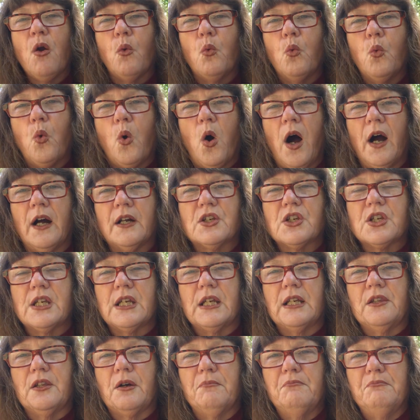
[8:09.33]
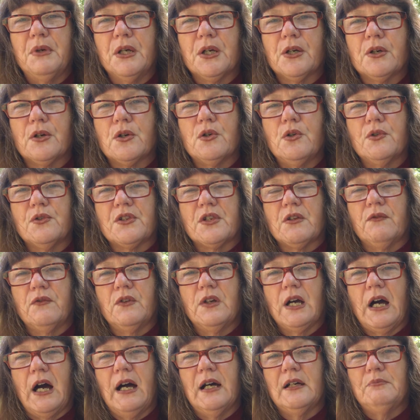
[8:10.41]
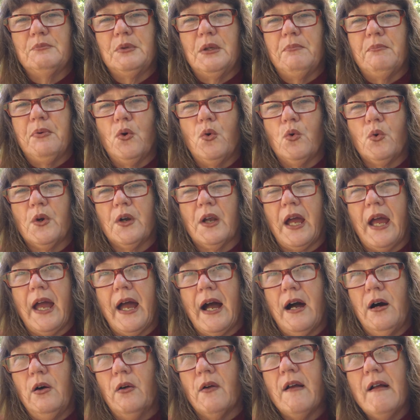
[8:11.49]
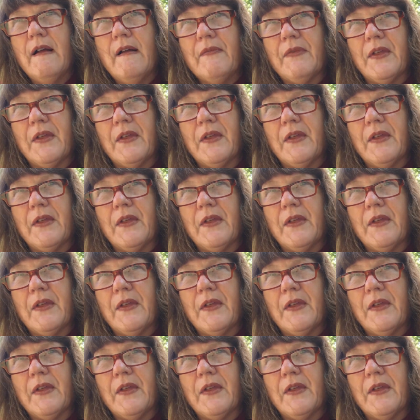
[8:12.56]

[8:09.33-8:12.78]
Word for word: watching the miracles of God be poured out,